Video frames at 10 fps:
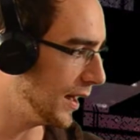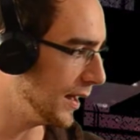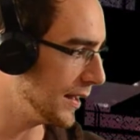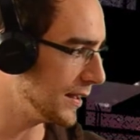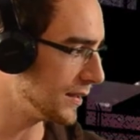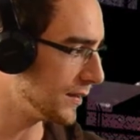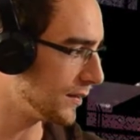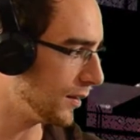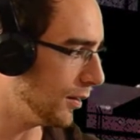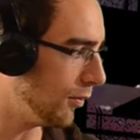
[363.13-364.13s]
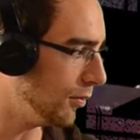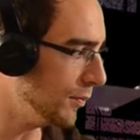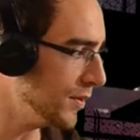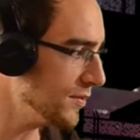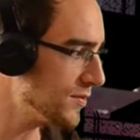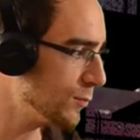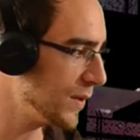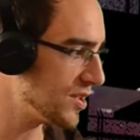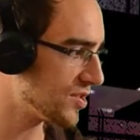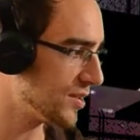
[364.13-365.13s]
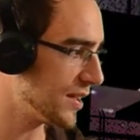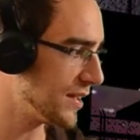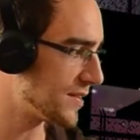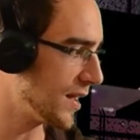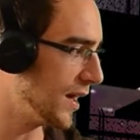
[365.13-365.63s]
I almost wish that